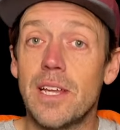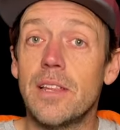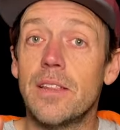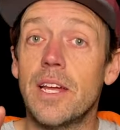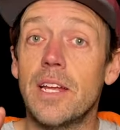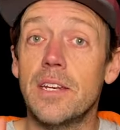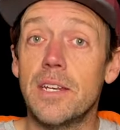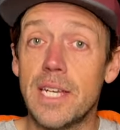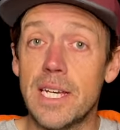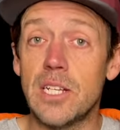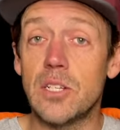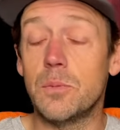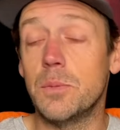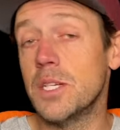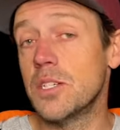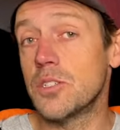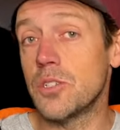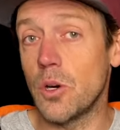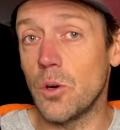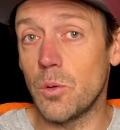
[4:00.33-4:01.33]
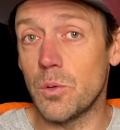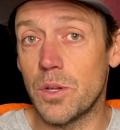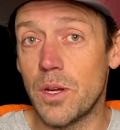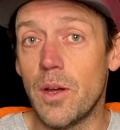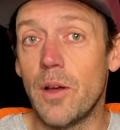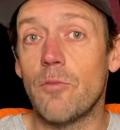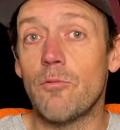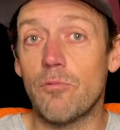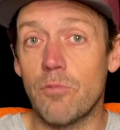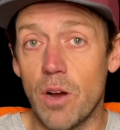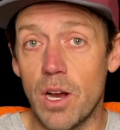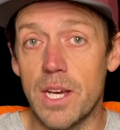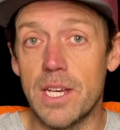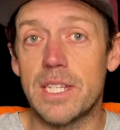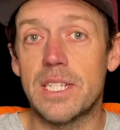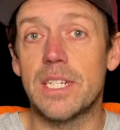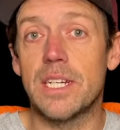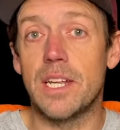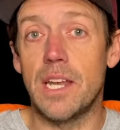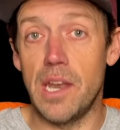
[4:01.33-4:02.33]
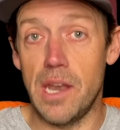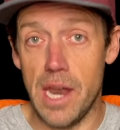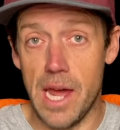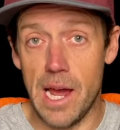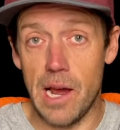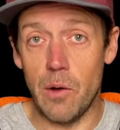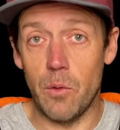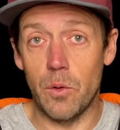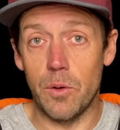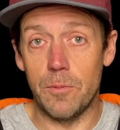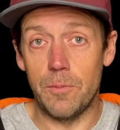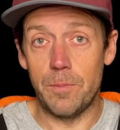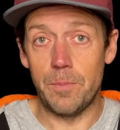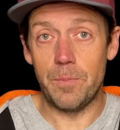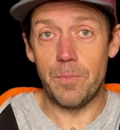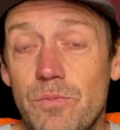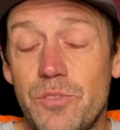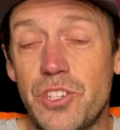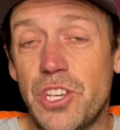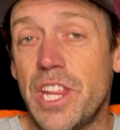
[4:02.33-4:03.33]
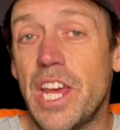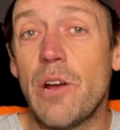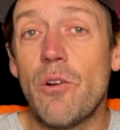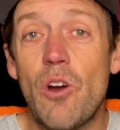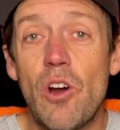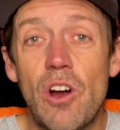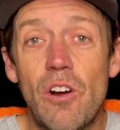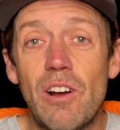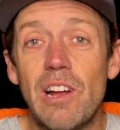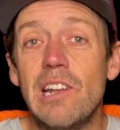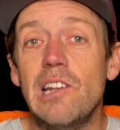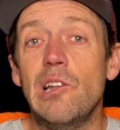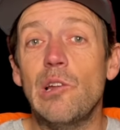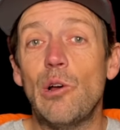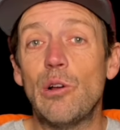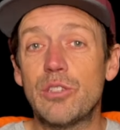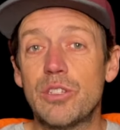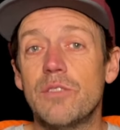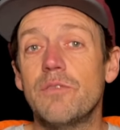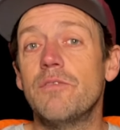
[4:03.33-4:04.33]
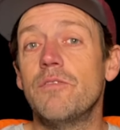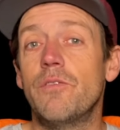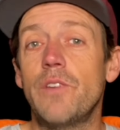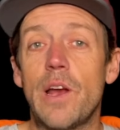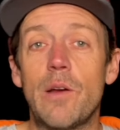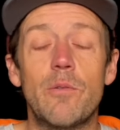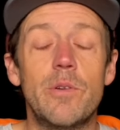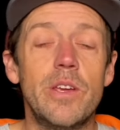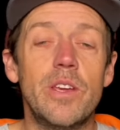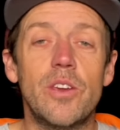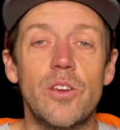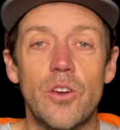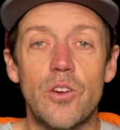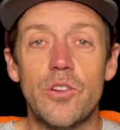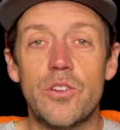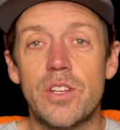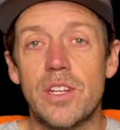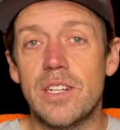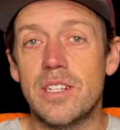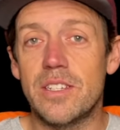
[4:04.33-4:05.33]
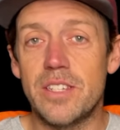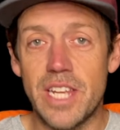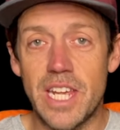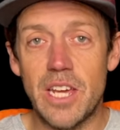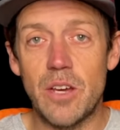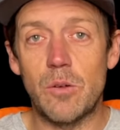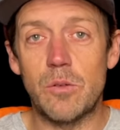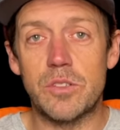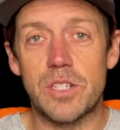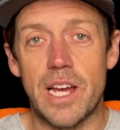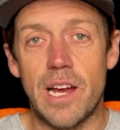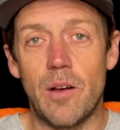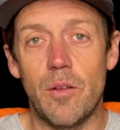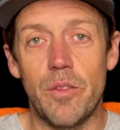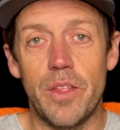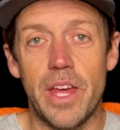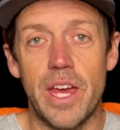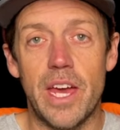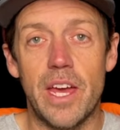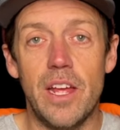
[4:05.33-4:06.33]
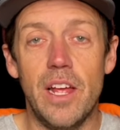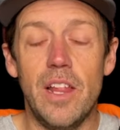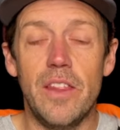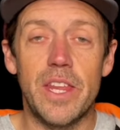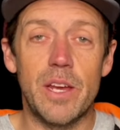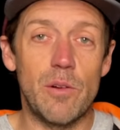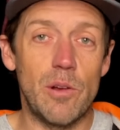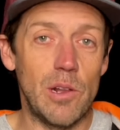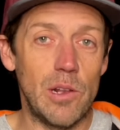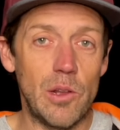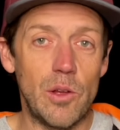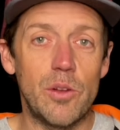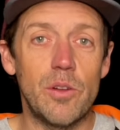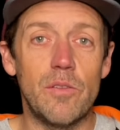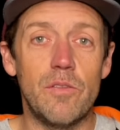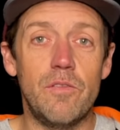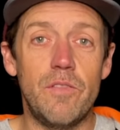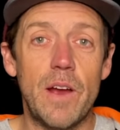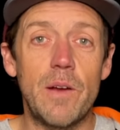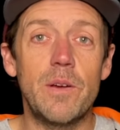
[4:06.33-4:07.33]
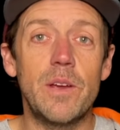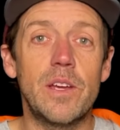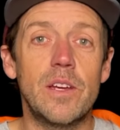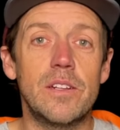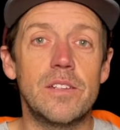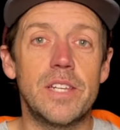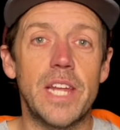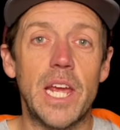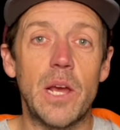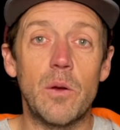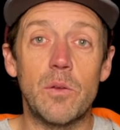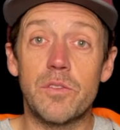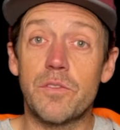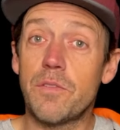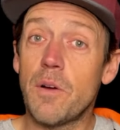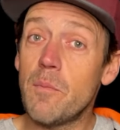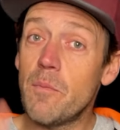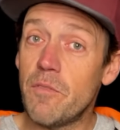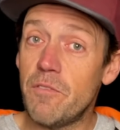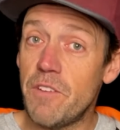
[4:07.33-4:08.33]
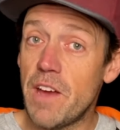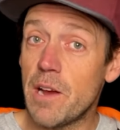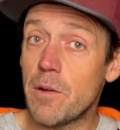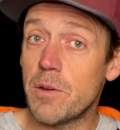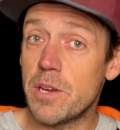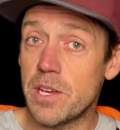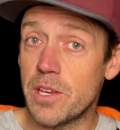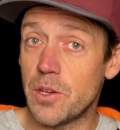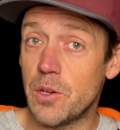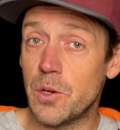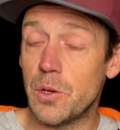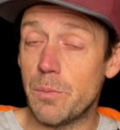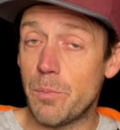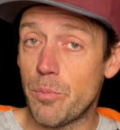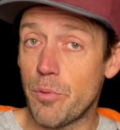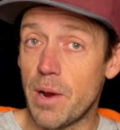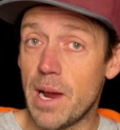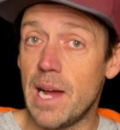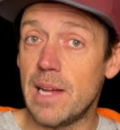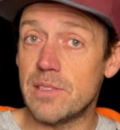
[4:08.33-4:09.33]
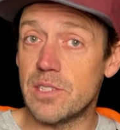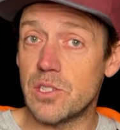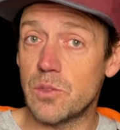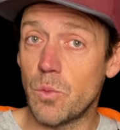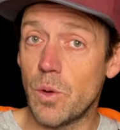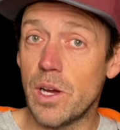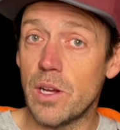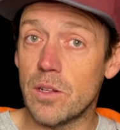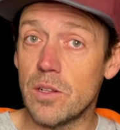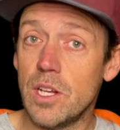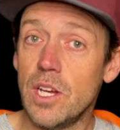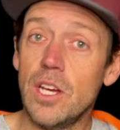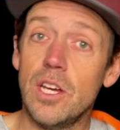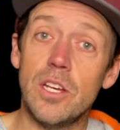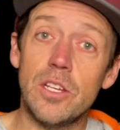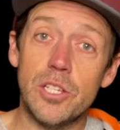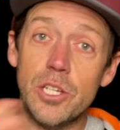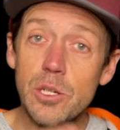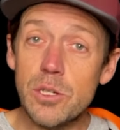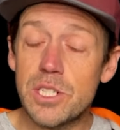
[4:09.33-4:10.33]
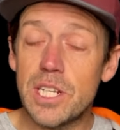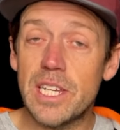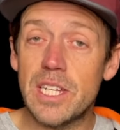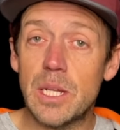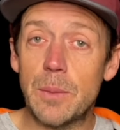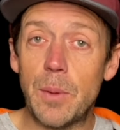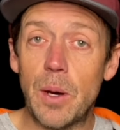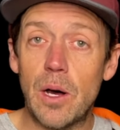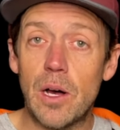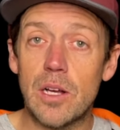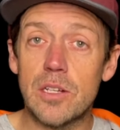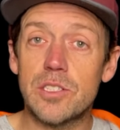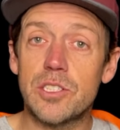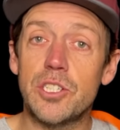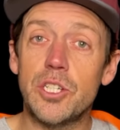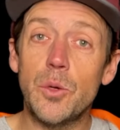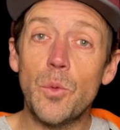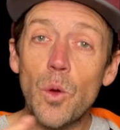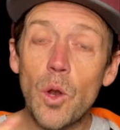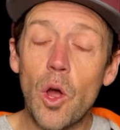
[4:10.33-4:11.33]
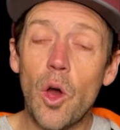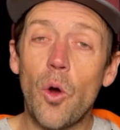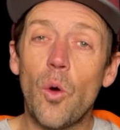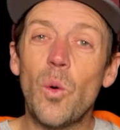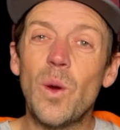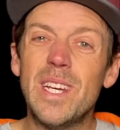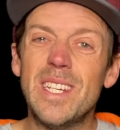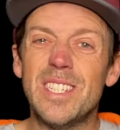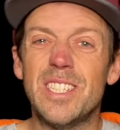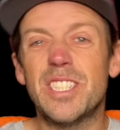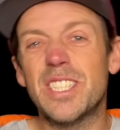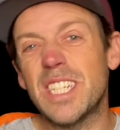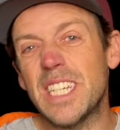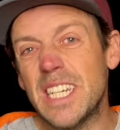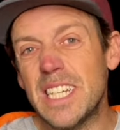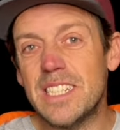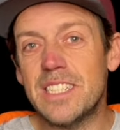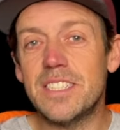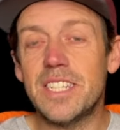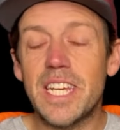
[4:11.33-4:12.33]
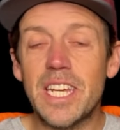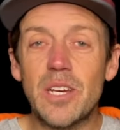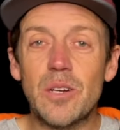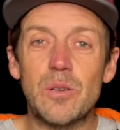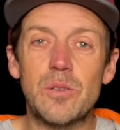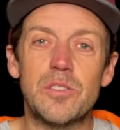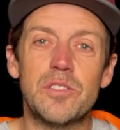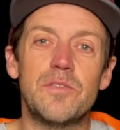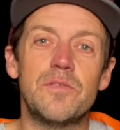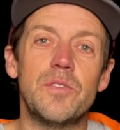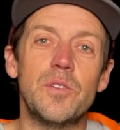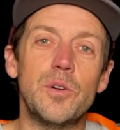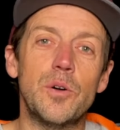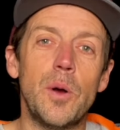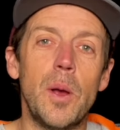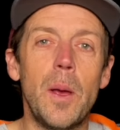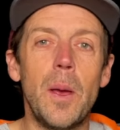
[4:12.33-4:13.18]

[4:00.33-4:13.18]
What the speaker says: that need to be sold right now. So there are a lot of very good deals out there. There are a lot of very good deals from very good brands as well. Usually in the past, you will always see deals for